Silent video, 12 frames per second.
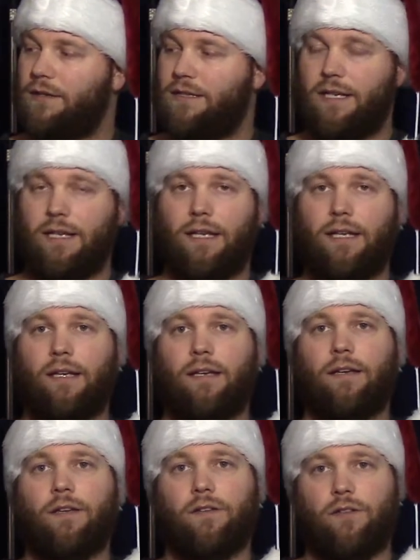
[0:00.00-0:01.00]
D,
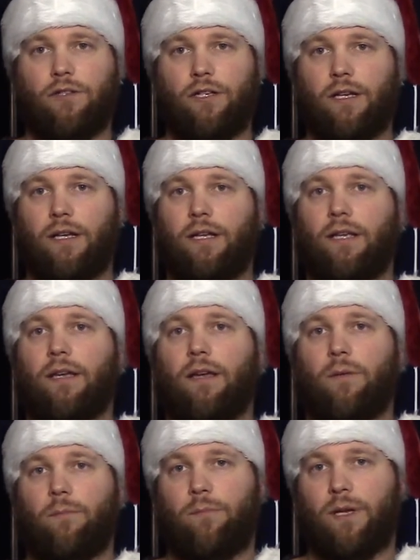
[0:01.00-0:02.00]
G,
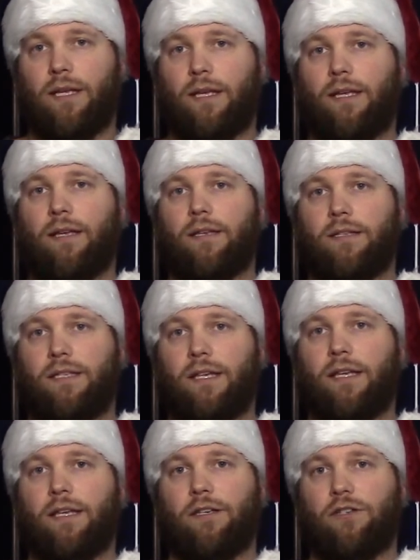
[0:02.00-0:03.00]
B,
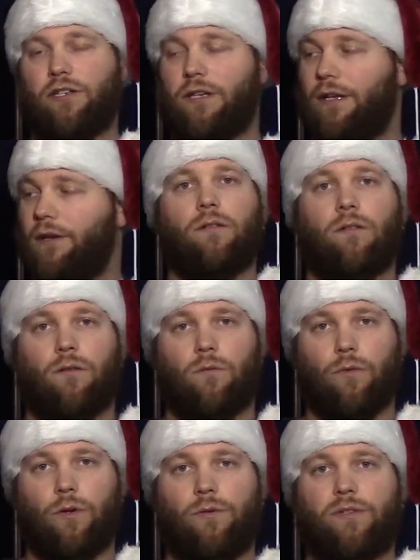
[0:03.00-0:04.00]
D, G.
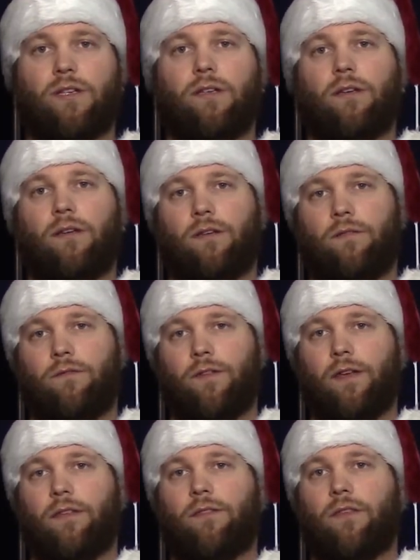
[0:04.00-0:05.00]
Root,
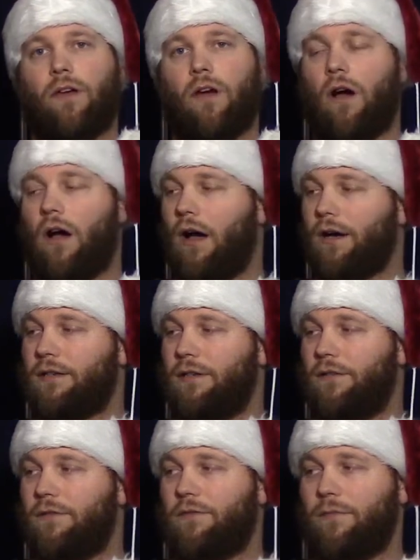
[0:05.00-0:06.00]
5th,
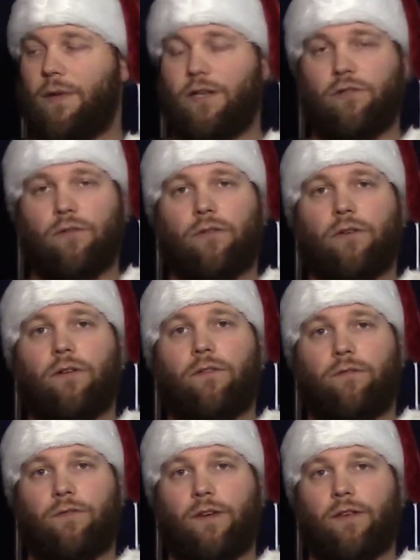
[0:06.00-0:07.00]
octave, major 3rd,
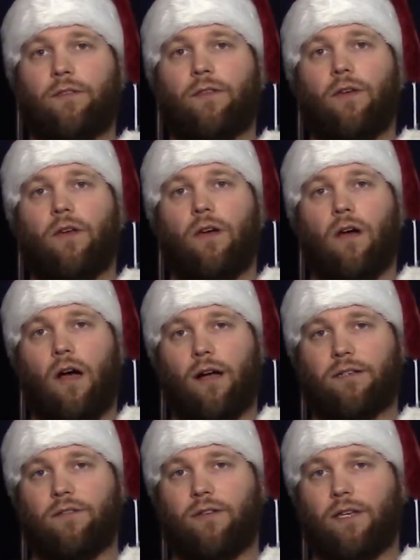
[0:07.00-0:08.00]
5th,
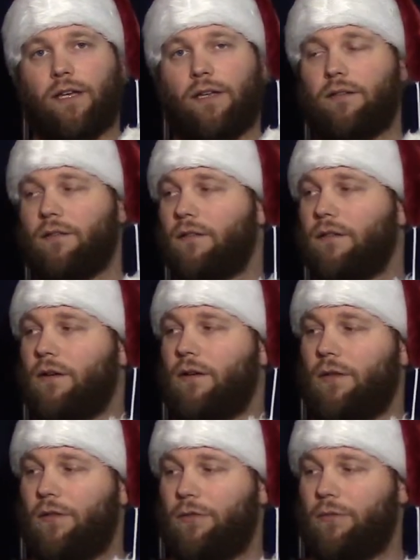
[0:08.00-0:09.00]
octave again.
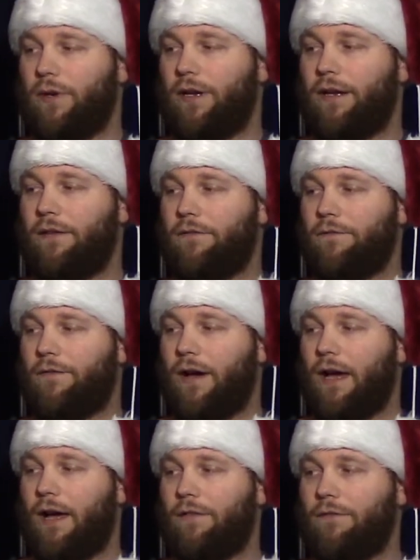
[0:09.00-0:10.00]
3,
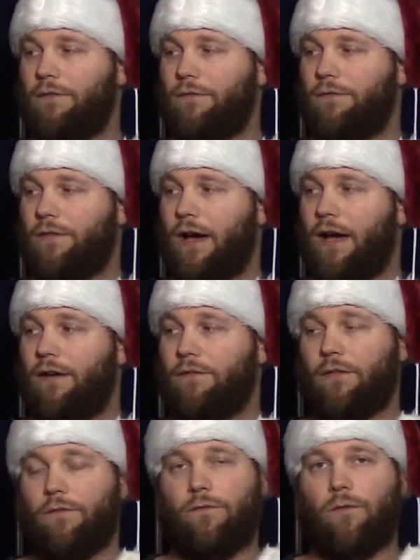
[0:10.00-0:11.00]
5,
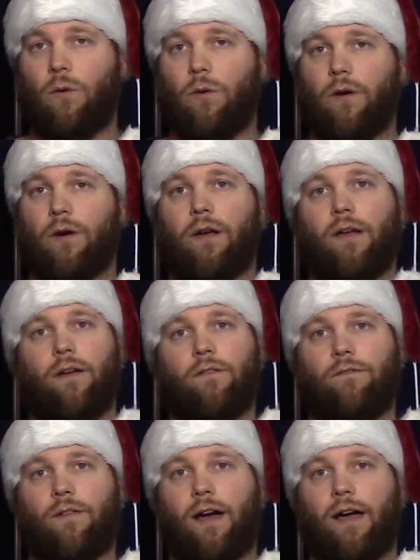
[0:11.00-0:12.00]
5, 4,
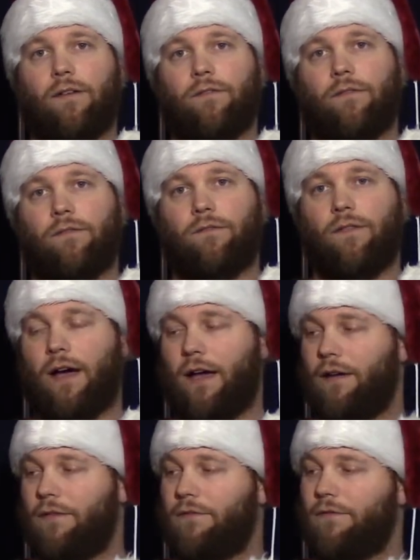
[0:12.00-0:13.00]
5,
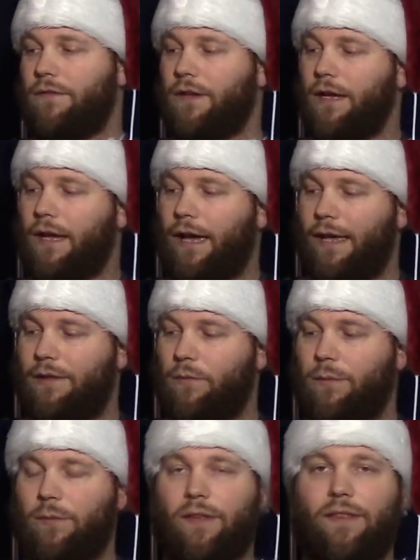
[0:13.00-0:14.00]
5. And then
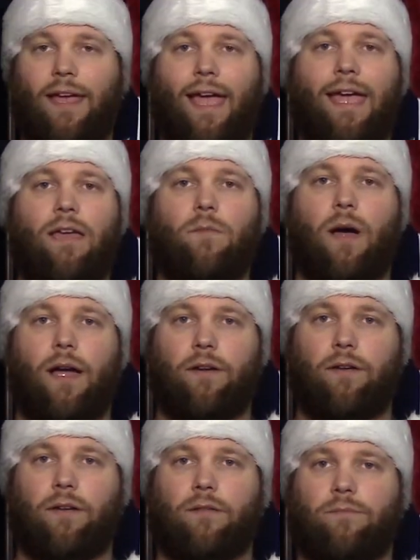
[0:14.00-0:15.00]
we play the A
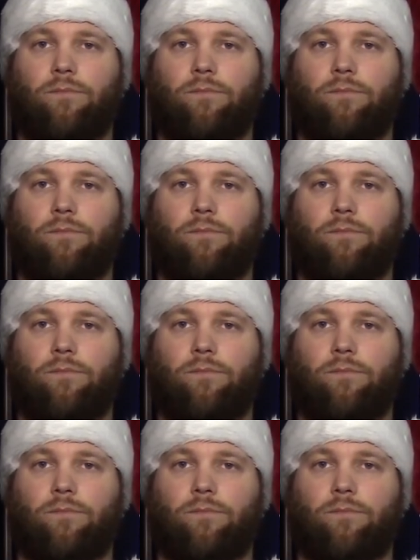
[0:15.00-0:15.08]
minor,